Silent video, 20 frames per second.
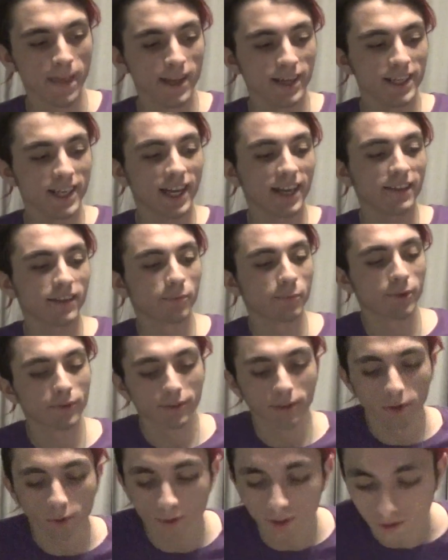Yeah,
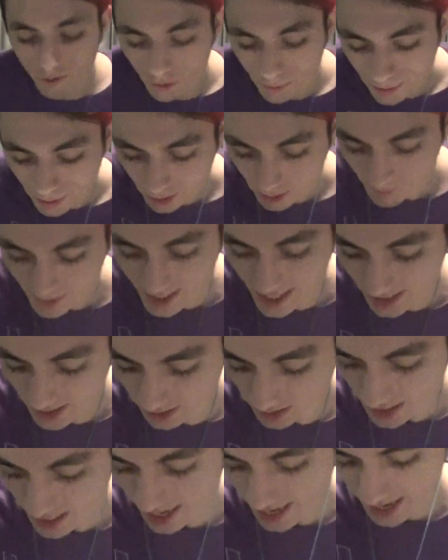the original Pokemon
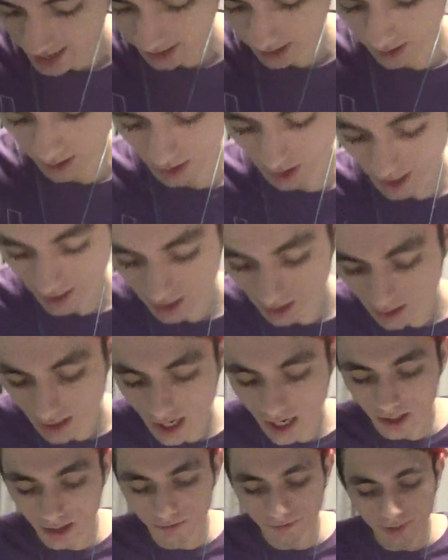actually had like a
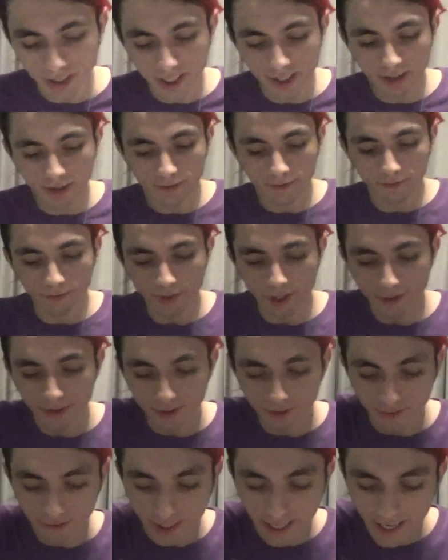lot of like very
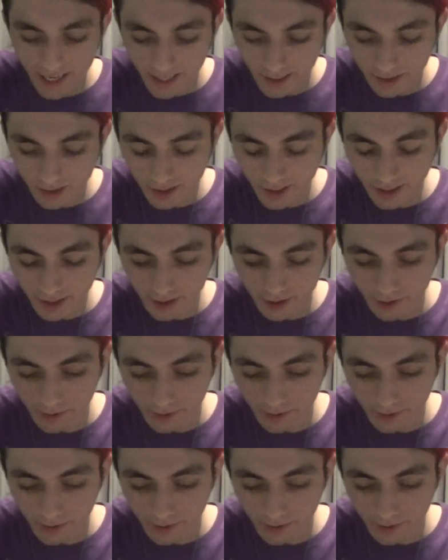sad like